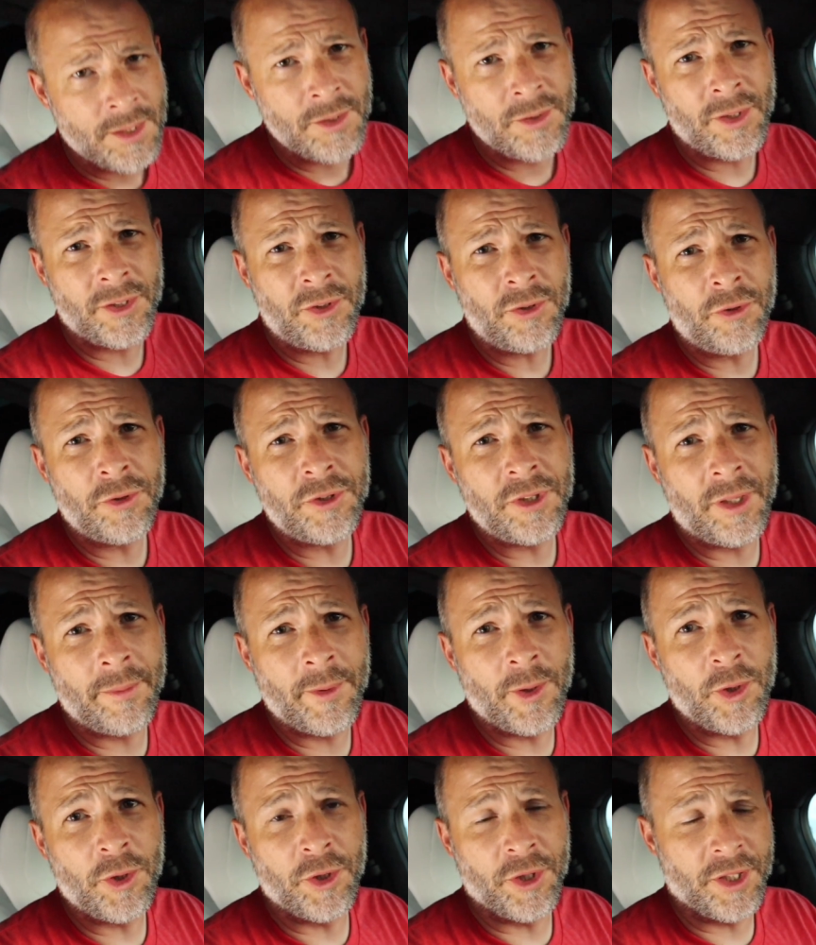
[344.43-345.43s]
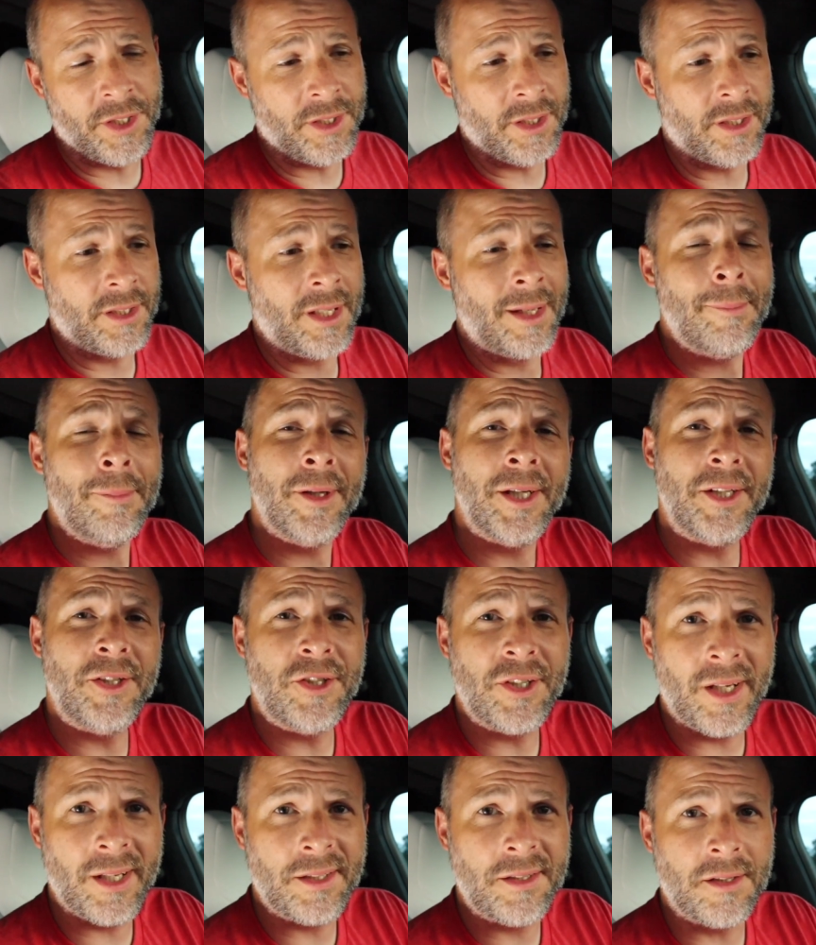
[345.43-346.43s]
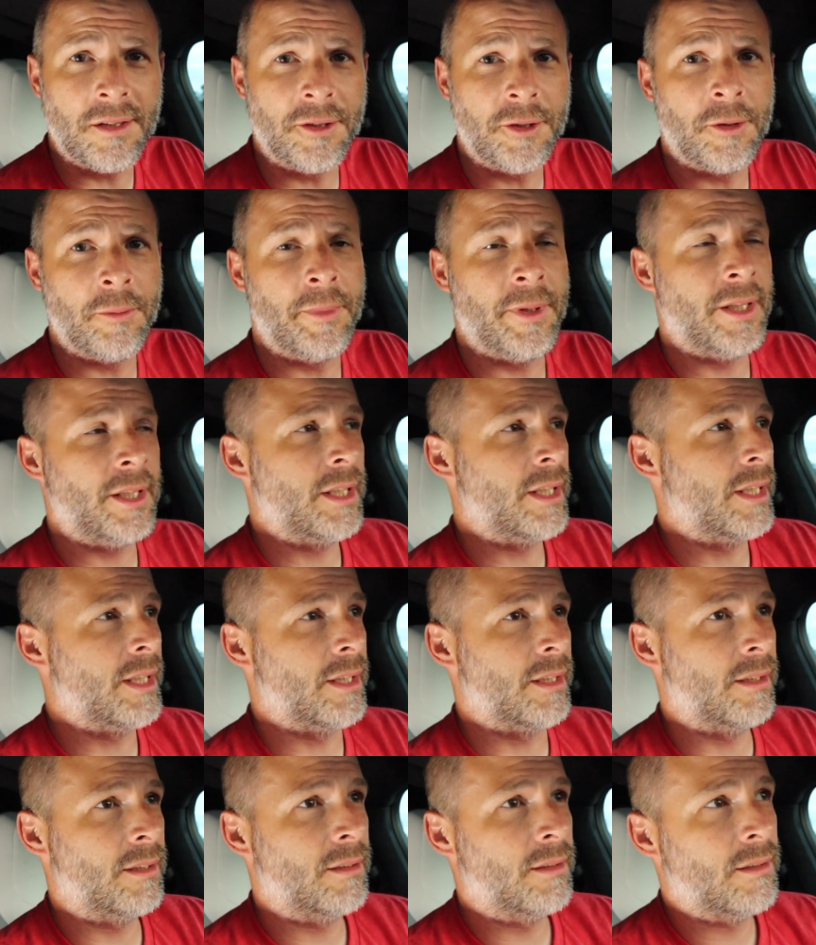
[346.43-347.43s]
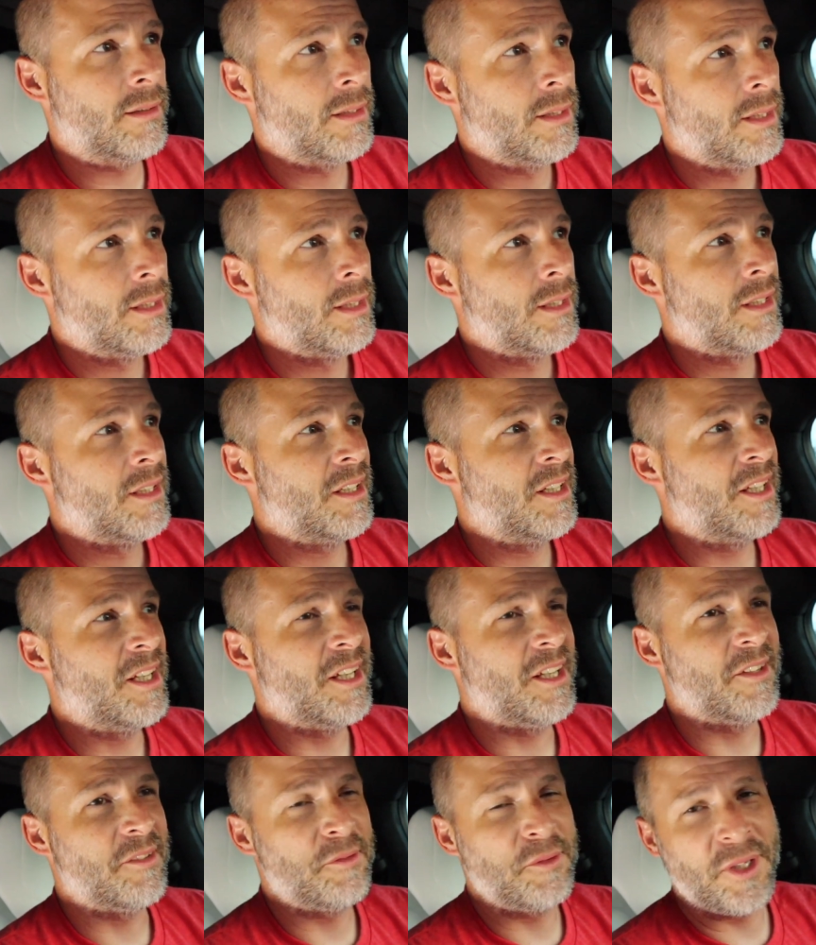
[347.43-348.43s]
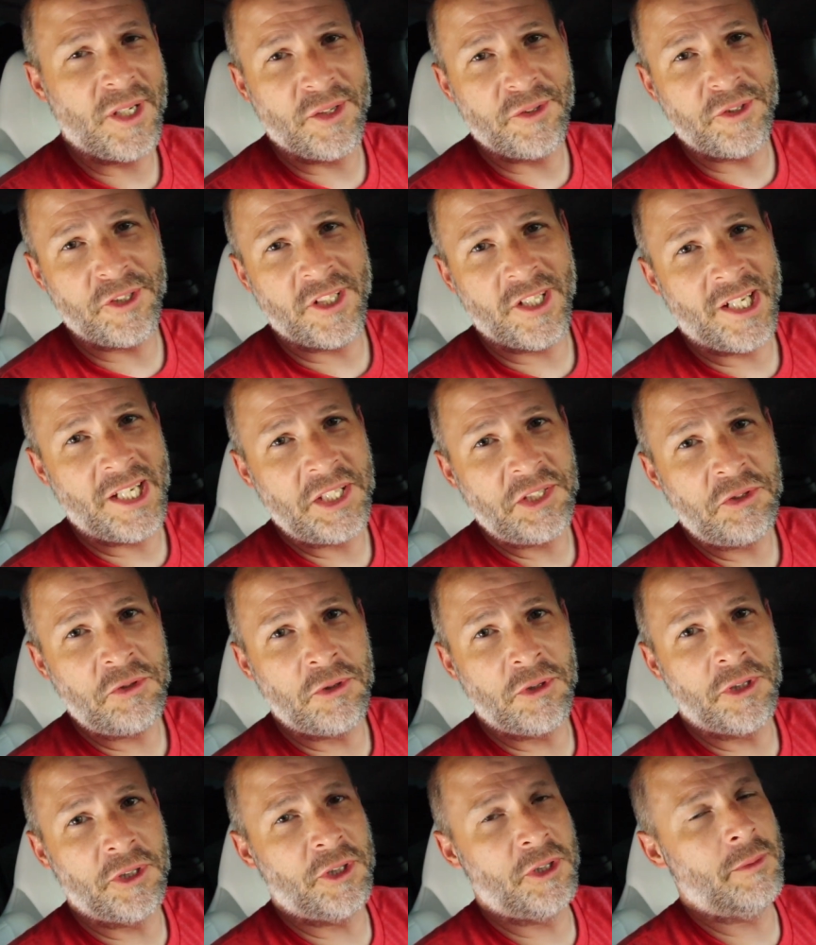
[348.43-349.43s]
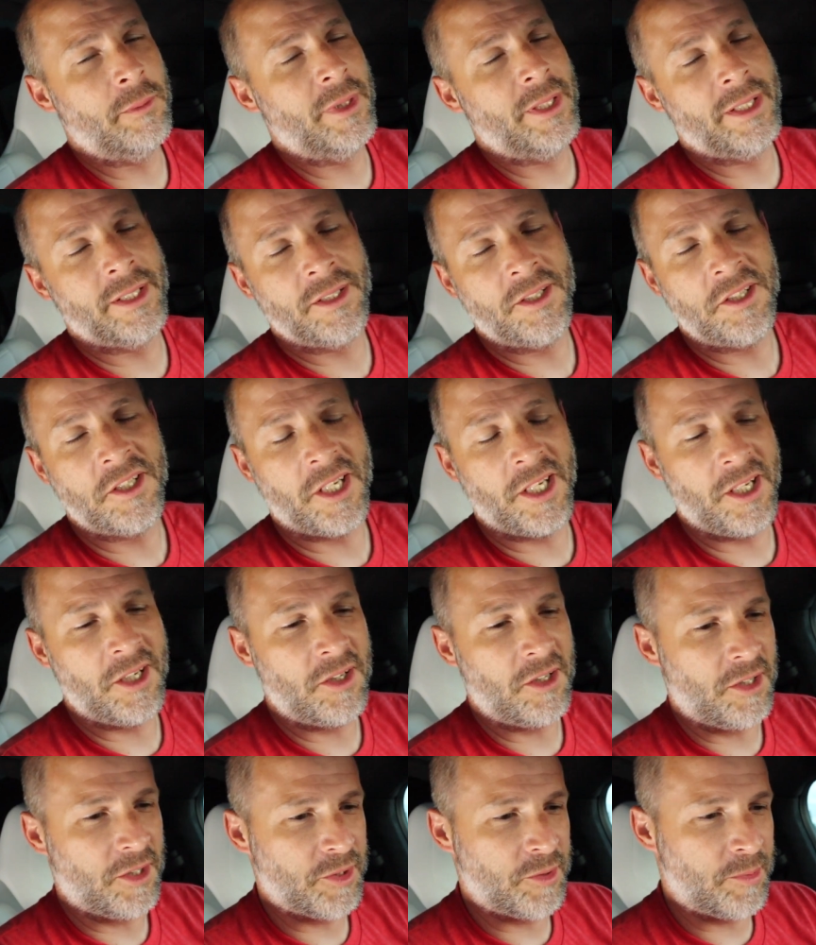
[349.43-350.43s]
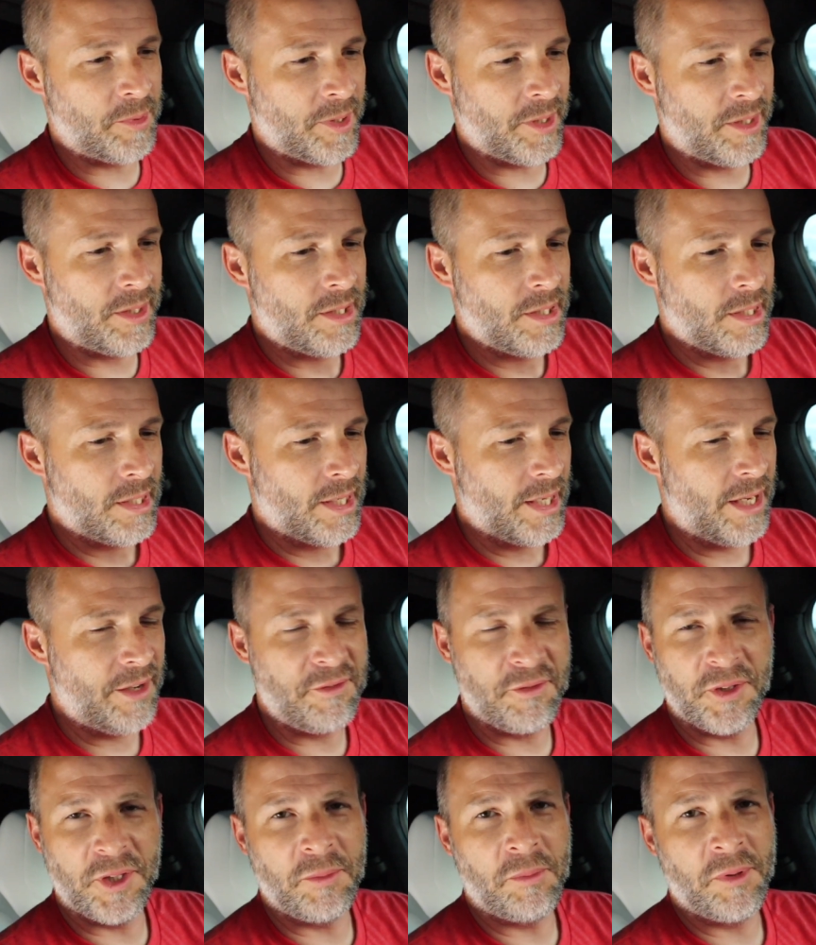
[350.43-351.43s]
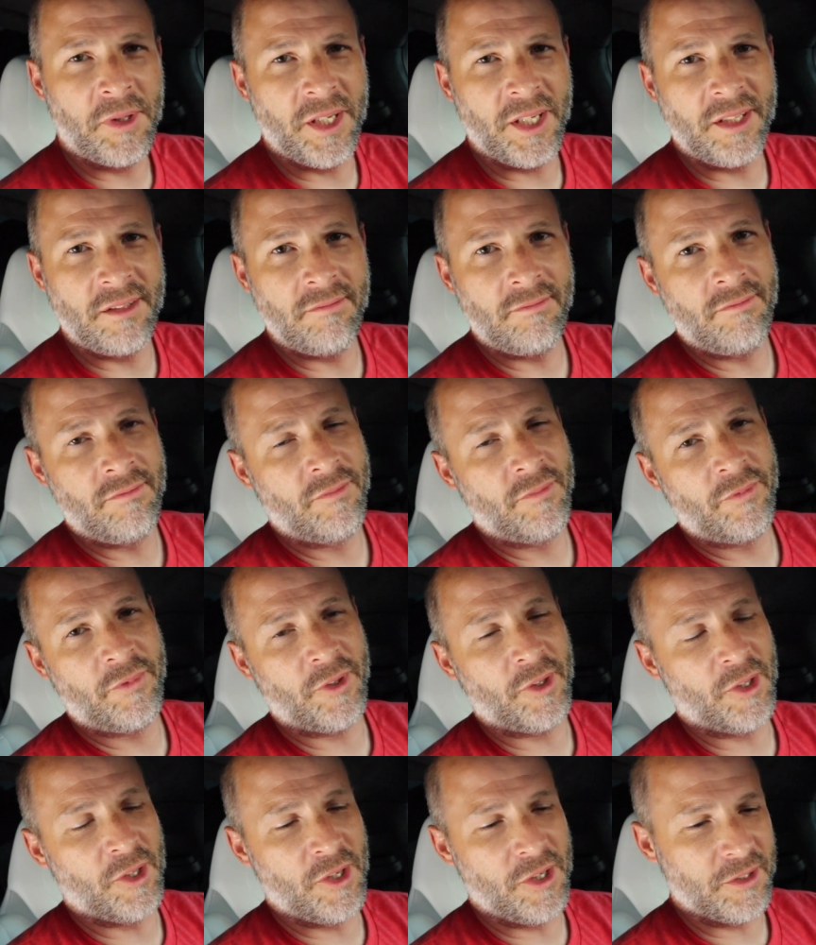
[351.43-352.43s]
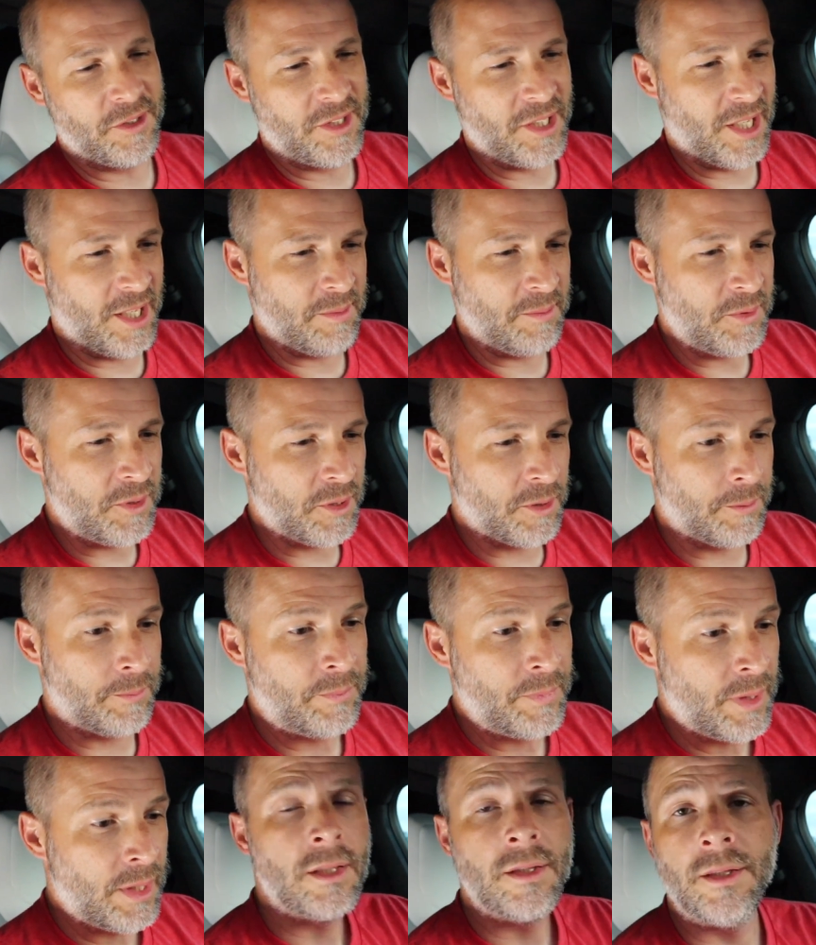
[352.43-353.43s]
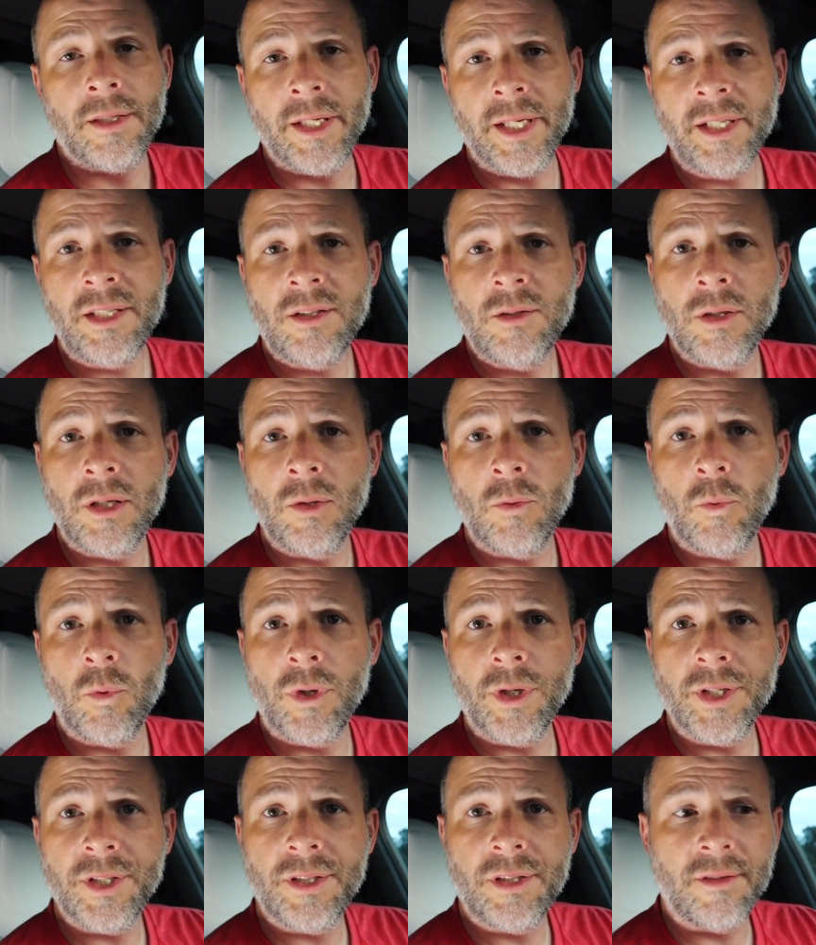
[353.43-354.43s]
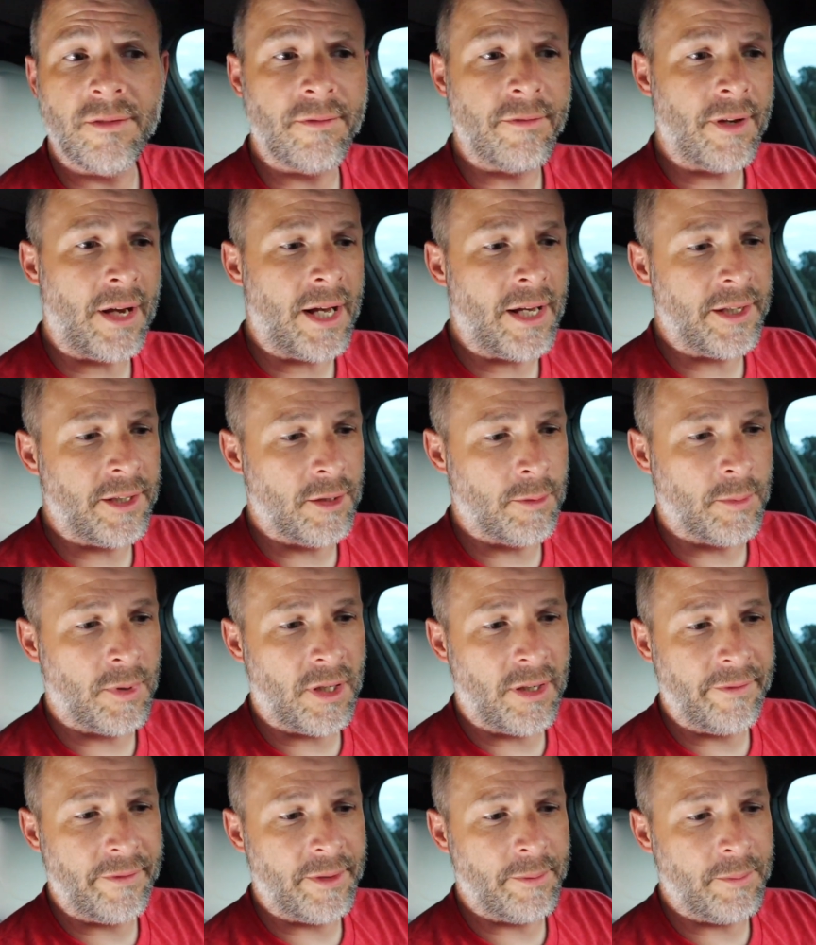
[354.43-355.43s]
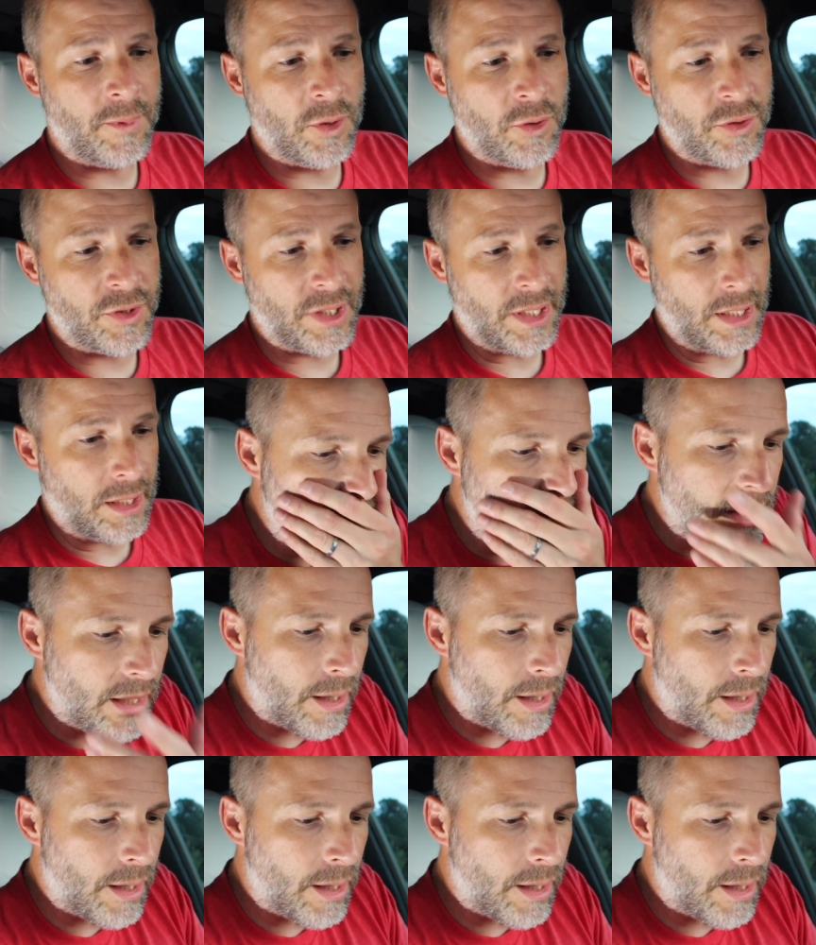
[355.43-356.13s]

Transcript: So I told you I'm no good at this. I played chess a little bit in uh, when I was in high school, a little bit in study halls, but I haven't really played for a long time. So the next thing was the volume of the music.